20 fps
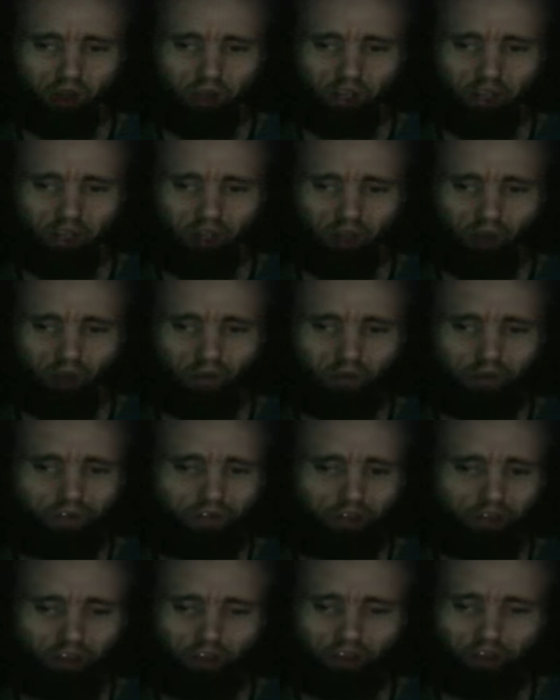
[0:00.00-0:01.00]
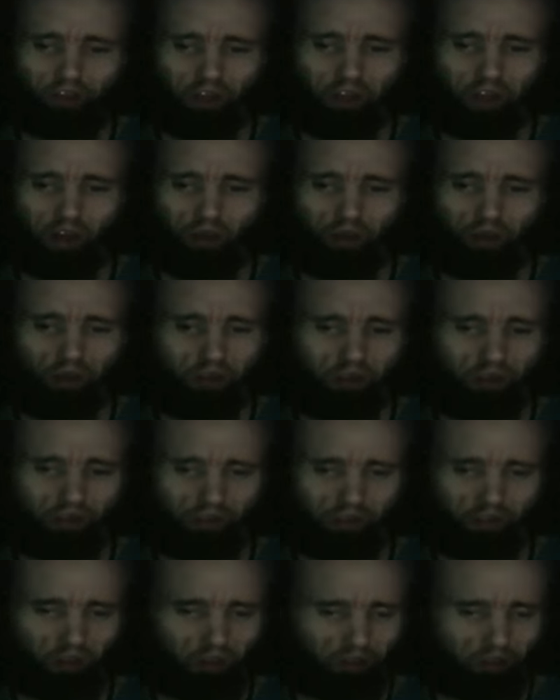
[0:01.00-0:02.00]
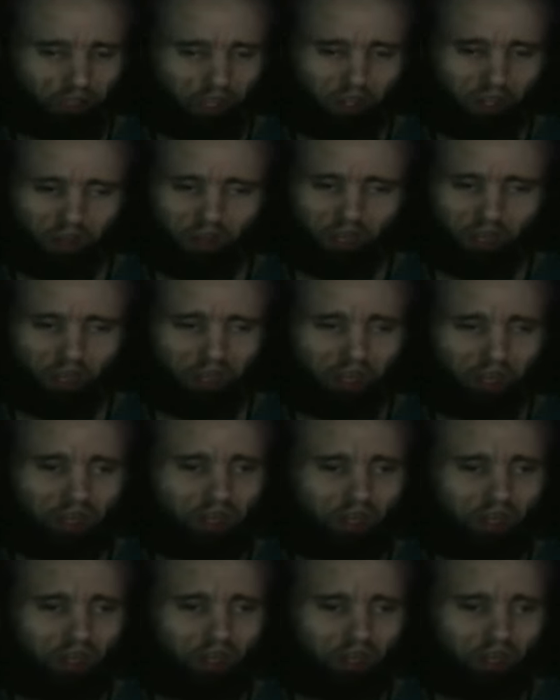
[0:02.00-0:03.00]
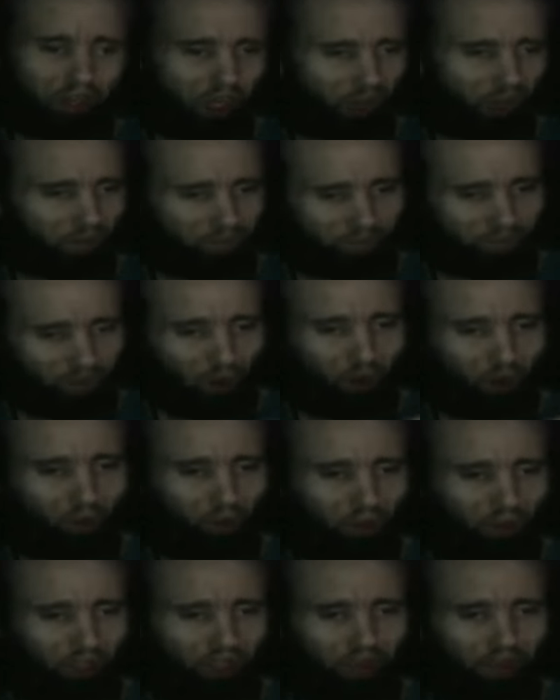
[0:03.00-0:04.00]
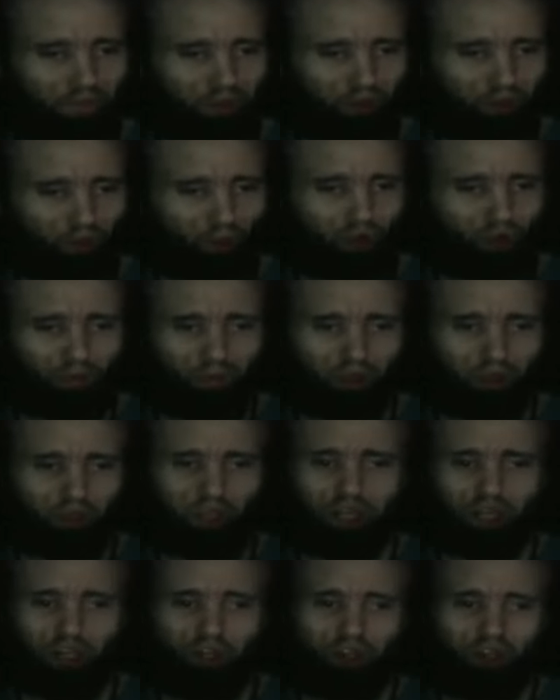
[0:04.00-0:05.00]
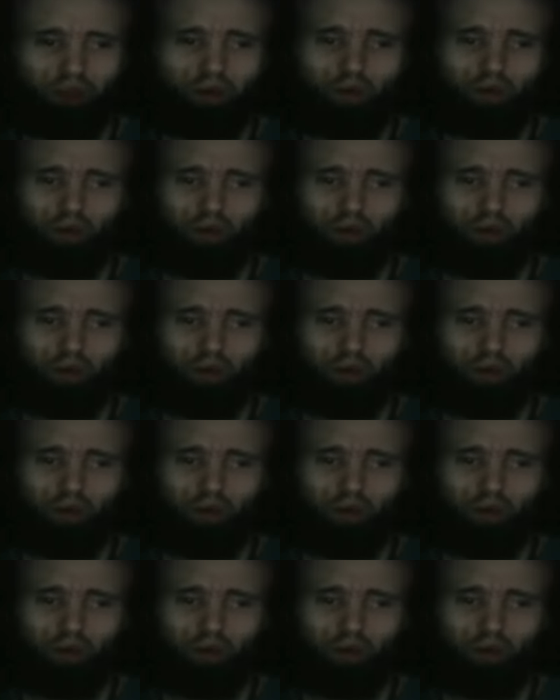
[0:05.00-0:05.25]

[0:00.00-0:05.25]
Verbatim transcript: and all these other terrorists on the internet that are following him and doing what they do.